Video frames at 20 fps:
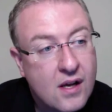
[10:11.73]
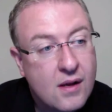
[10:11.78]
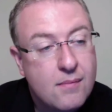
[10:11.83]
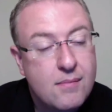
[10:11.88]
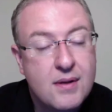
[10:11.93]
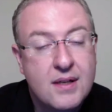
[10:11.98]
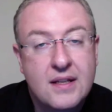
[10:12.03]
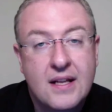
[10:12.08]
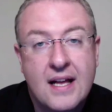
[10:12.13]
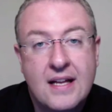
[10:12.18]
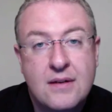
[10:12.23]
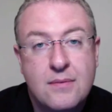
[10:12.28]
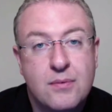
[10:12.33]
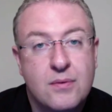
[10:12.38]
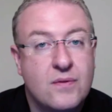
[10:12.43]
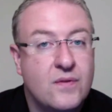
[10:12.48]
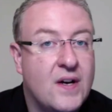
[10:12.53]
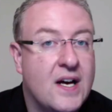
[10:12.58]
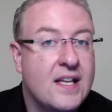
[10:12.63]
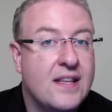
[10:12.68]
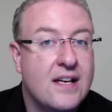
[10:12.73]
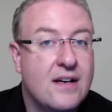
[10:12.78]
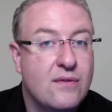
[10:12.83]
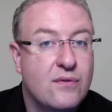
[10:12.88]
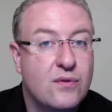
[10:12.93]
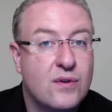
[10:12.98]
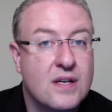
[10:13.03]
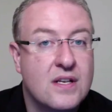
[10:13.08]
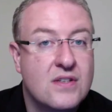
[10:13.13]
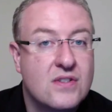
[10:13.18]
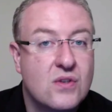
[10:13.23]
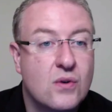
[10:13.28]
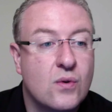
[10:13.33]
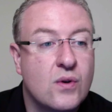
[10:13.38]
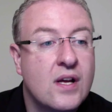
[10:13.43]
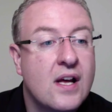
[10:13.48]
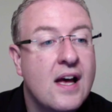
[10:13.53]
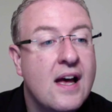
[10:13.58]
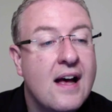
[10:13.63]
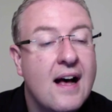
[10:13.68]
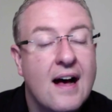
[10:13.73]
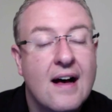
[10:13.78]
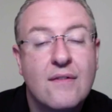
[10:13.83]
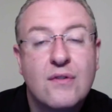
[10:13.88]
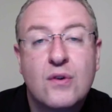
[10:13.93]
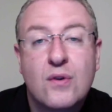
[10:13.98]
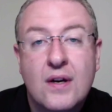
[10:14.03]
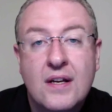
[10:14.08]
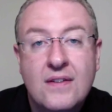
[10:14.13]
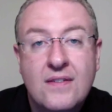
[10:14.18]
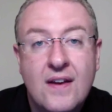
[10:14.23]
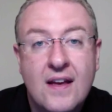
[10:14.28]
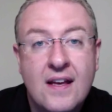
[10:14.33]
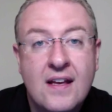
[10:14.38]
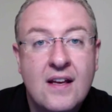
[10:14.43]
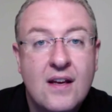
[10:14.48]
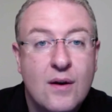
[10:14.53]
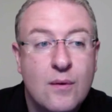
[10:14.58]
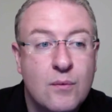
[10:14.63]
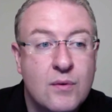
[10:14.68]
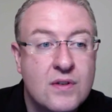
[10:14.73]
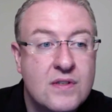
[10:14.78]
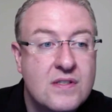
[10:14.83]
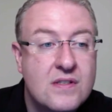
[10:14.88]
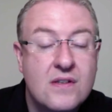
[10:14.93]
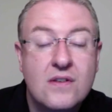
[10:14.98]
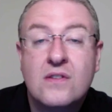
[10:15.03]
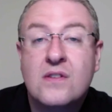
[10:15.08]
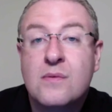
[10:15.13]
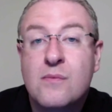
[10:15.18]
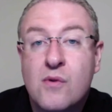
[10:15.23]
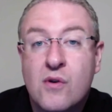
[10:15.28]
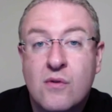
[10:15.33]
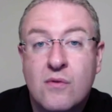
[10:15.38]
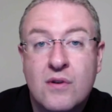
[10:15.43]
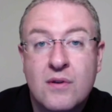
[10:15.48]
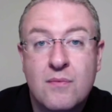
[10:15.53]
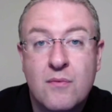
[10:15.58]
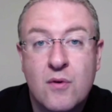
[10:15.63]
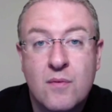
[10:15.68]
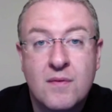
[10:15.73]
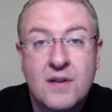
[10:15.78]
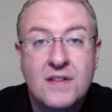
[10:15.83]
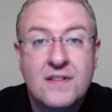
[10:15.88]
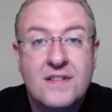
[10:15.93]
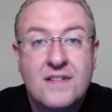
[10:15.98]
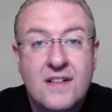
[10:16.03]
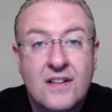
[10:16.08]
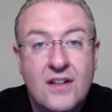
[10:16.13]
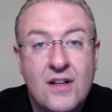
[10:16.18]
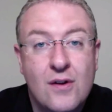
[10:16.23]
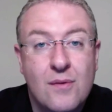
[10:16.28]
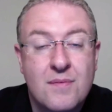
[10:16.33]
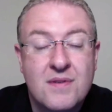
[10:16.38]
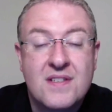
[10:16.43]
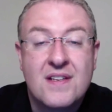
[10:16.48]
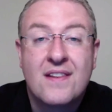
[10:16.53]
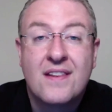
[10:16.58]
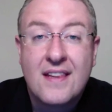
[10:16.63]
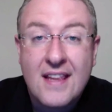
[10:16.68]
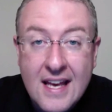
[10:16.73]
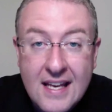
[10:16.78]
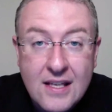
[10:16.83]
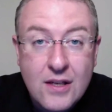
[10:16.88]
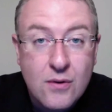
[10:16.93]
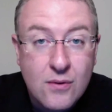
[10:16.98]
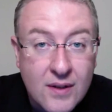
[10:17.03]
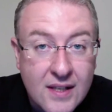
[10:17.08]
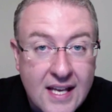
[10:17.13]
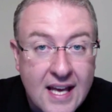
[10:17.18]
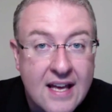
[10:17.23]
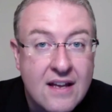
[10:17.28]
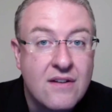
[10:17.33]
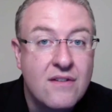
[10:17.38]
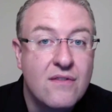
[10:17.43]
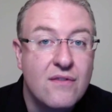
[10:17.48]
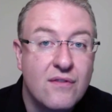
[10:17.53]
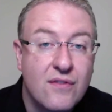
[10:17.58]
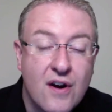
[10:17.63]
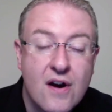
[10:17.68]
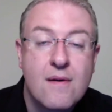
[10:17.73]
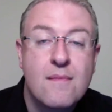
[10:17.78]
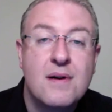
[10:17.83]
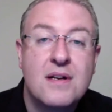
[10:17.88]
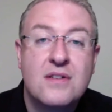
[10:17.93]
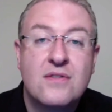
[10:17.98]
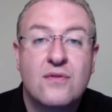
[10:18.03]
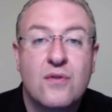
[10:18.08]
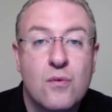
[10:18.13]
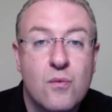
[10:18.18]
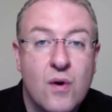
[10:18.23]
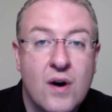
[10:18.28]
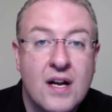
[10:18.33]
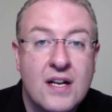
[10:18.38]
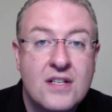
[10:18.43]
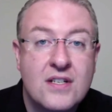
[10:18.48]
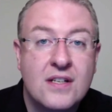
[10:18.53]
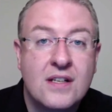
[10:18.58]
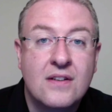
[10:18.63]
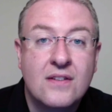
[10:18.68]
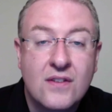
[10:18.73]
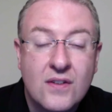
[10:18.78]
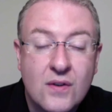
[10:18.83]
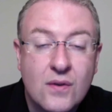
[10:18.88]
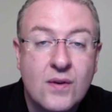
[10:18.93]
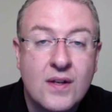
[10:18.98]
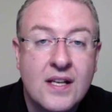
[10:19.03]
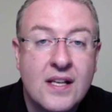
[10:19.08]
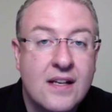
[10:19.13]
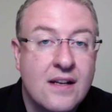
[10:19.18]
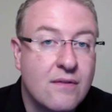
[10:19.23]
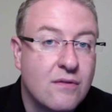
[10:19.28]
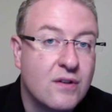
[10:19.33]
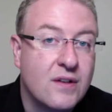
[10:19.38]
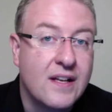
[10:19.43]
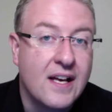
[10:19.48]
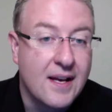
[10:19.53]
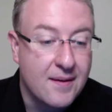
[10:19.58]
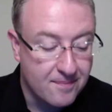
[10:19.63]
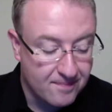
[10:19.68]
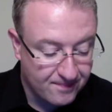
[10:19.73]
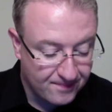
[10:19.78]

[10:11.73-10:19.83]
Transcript: Be glad to provide that for you. So have a great day, and we'll see you tomorrow with more Milton Daily Homes. And thank you again very much for watching and tuning in every day.